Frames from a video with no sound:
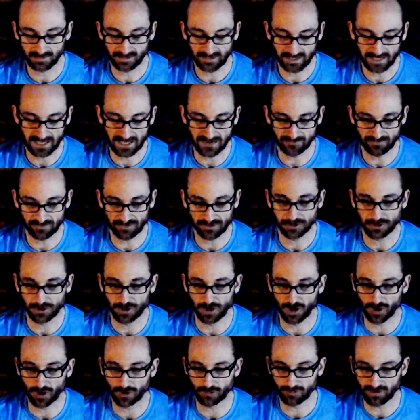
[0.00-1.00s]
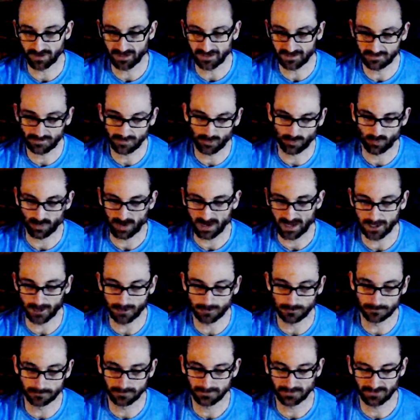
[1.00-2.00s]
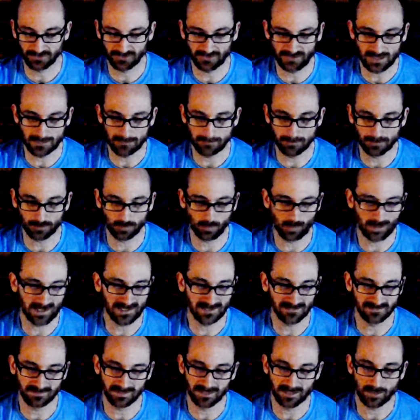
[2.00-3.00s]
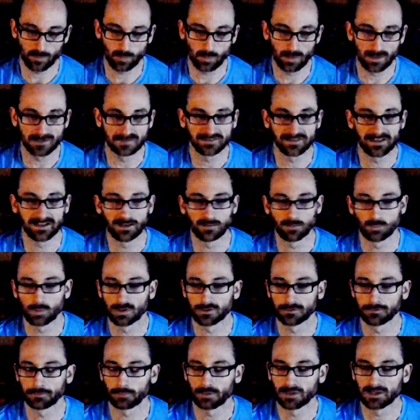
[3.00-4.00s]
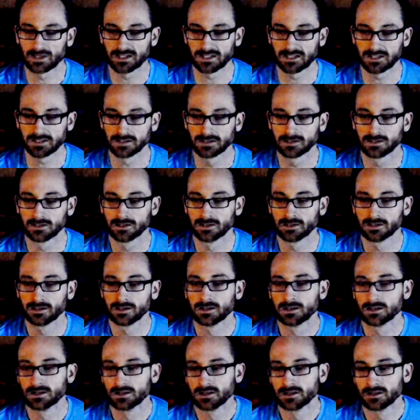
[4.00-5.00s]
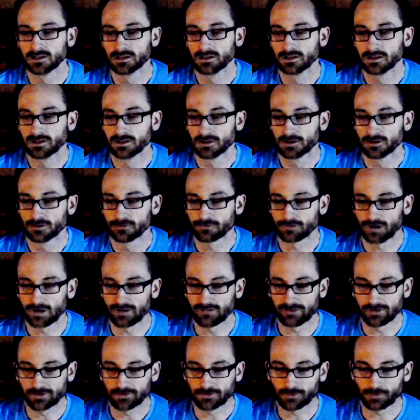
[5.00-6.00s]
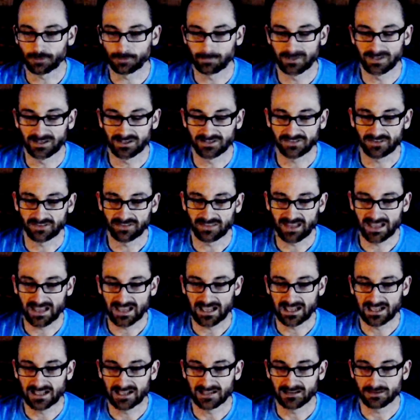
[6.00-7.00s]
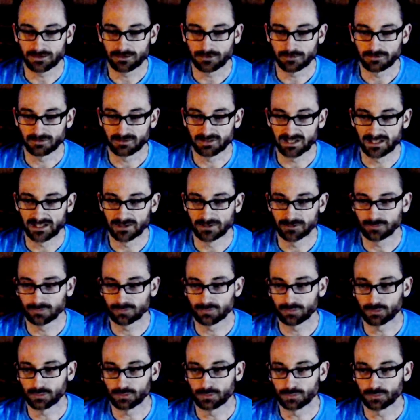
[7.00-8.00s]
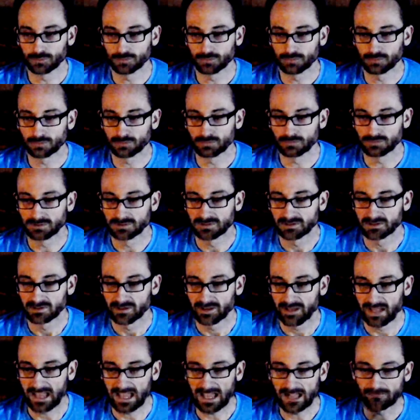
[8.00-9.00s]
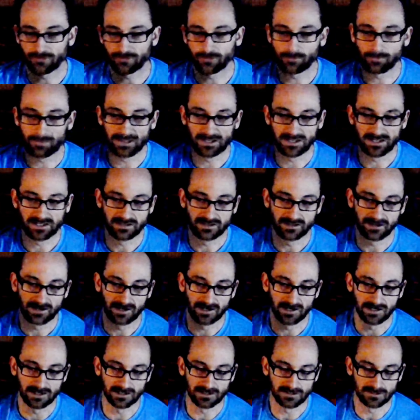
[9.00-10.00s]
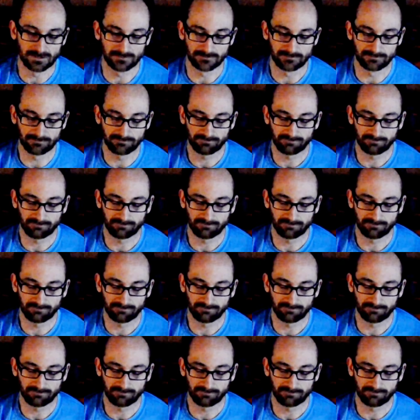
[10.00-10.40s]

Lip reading: having your heart rate around, say, between like 110, 120. For every 2 minutes of that, you then do half a minute of